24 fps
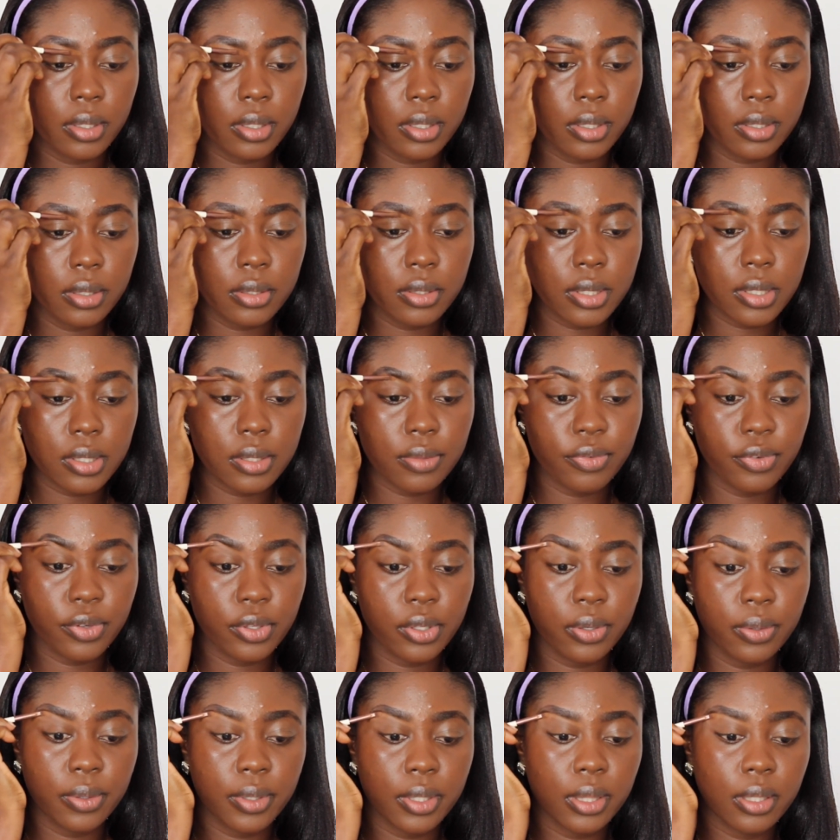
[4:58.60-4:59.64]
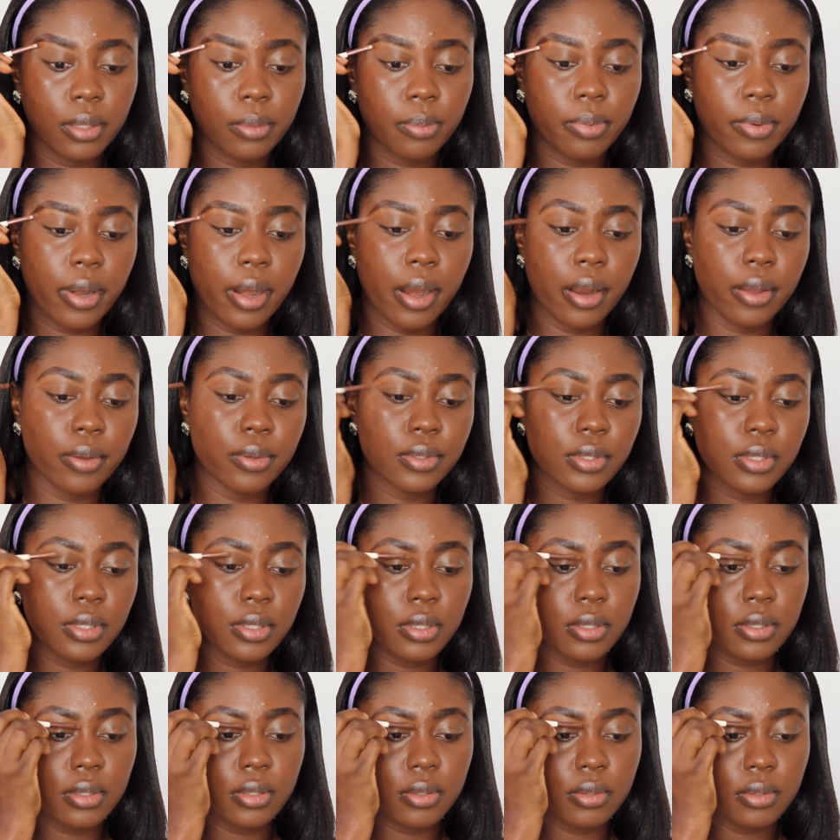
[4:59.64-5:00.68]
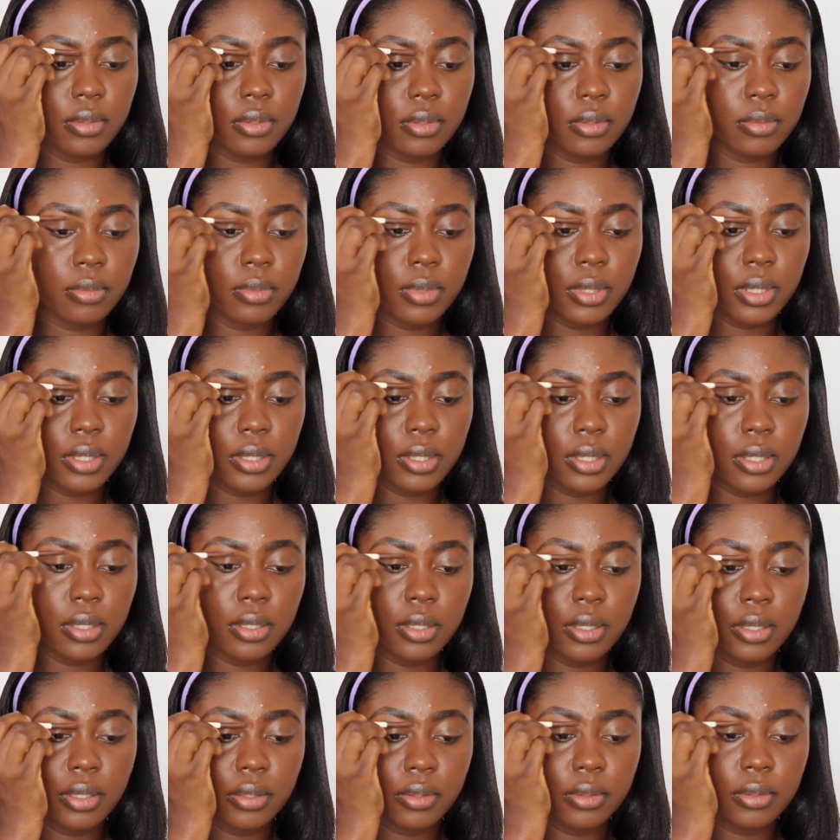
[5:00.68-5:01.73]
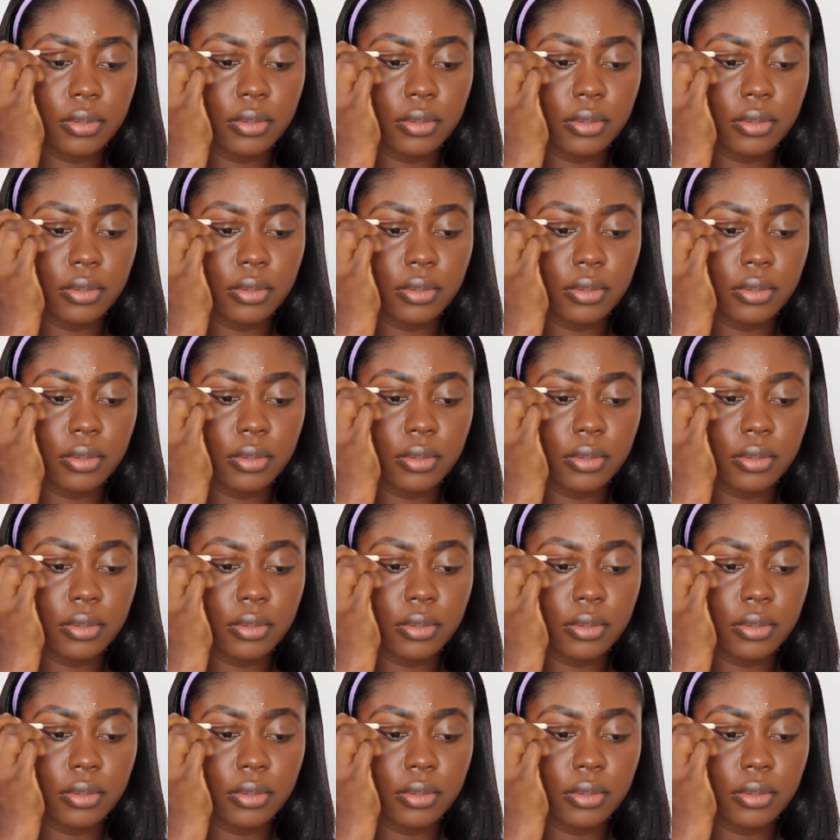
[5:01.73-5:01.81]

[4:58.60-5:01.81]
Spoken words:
And just following the brows, basically.